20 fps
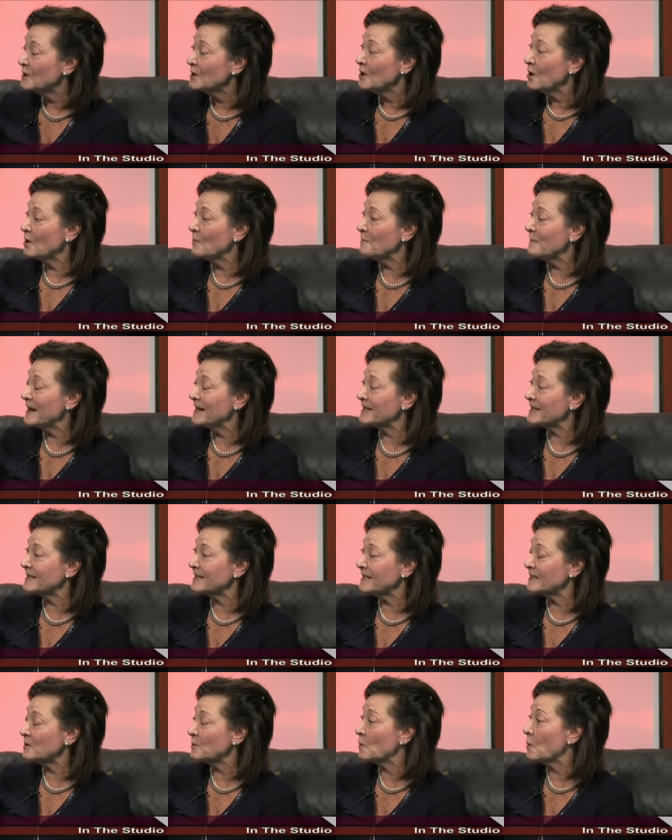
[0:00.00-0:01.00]
We, or making
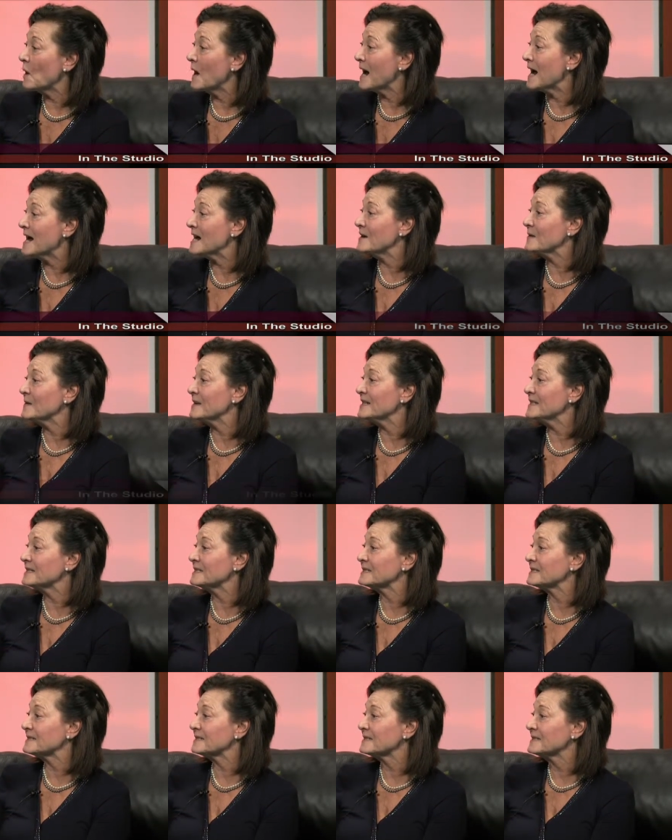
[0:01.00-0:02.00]

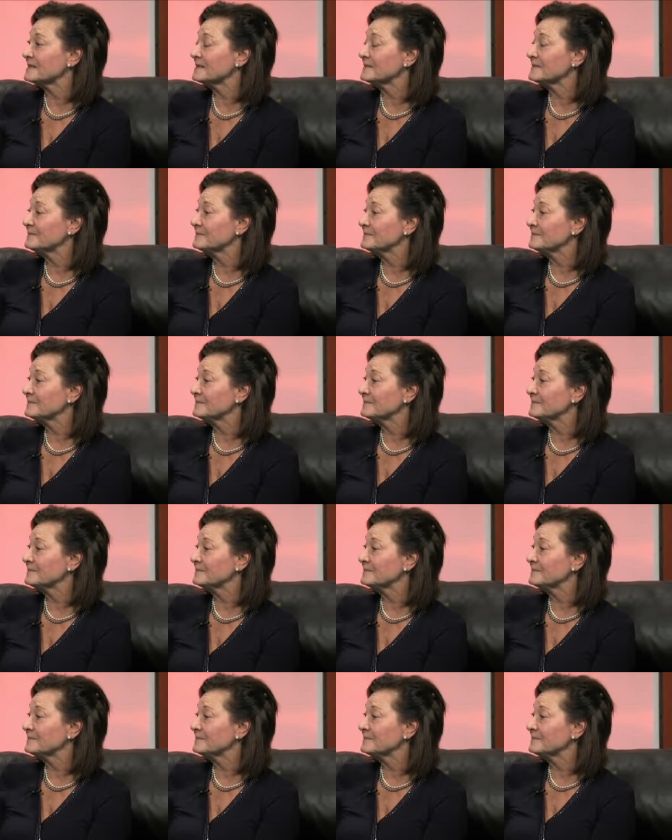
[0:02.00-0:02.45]
inquiries. Yes, our